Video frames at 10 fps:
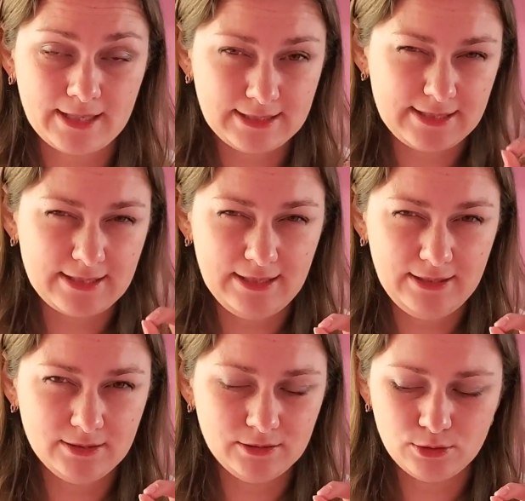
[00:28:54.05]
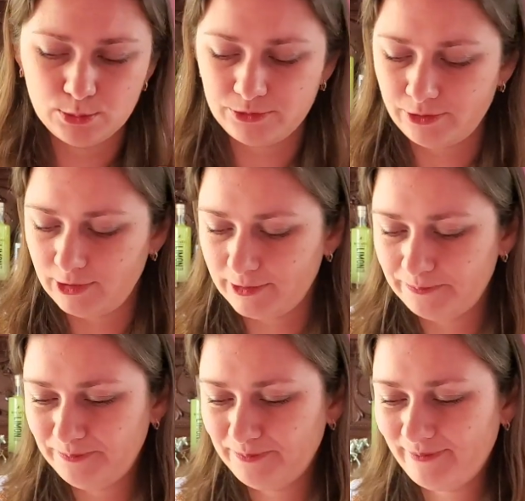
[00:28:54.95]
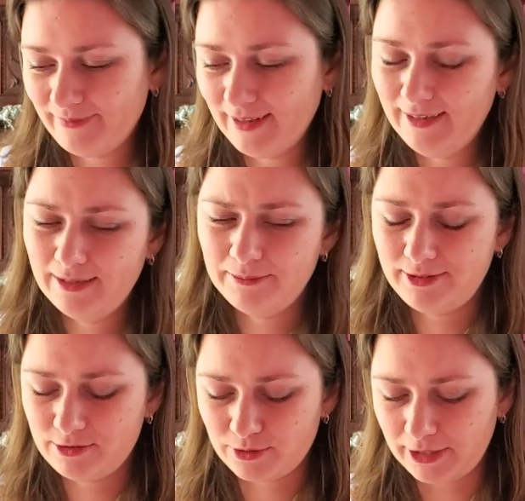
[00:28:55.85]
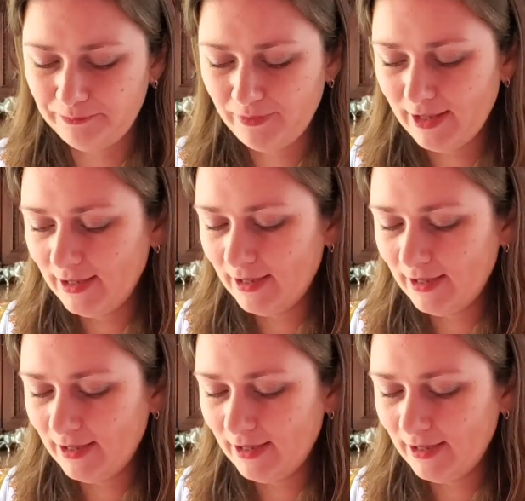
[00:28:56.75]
There's a little hope for it, but it's okay.